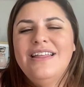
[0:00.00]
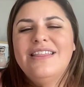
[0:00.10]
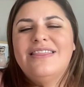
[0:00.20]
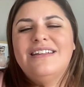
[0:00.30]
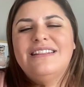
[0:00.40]

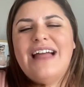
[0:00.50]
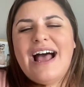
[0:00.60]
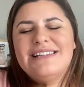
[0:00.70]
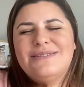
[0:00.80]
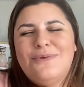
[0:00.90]
The
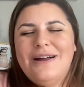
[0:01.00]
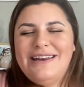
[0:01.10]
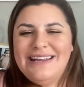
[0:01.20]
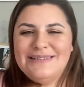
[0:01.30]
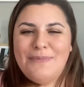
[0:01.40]
last one
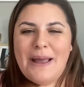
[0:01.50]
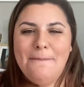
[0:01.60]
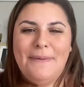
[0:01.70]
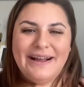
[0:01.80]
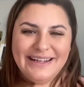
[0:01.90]
is my
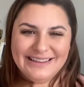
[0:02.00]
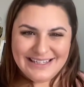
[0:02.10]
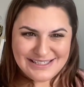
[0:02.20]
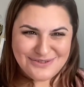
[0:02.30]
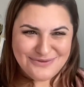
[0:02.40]
bucket list